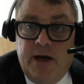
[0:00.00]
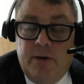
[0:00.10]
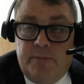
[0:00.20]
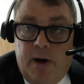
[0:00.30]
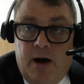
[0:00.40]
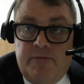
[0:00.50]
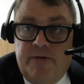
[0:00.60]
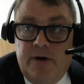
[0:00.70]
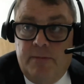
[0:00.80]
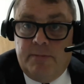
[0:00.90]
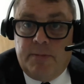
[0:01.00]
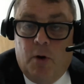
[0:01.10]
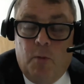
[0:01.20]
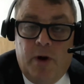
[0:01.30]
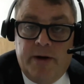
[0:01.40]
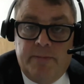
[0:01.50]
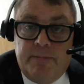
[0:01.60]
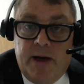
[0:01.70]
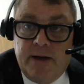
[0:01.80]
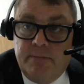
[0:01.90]
Our firm got one
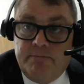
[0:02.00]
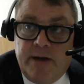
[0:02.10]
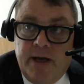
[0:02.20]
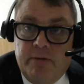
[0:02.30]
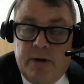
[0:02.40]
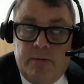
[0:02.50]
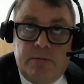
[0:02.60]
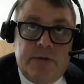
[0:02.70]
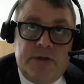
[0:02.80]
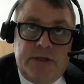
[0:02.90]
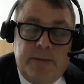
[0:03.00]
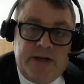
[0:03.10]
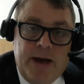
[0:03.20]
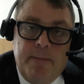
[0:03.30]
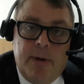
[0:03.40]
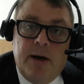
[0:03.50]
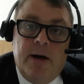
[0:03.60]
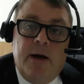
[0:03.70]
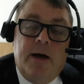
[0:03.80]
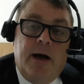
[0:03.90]
a year in September,
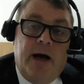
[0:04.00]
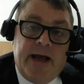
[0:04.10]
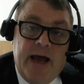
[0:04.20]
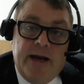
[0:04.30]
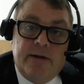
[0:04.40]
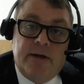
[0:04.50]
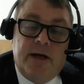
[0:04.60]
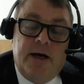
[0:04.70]
again,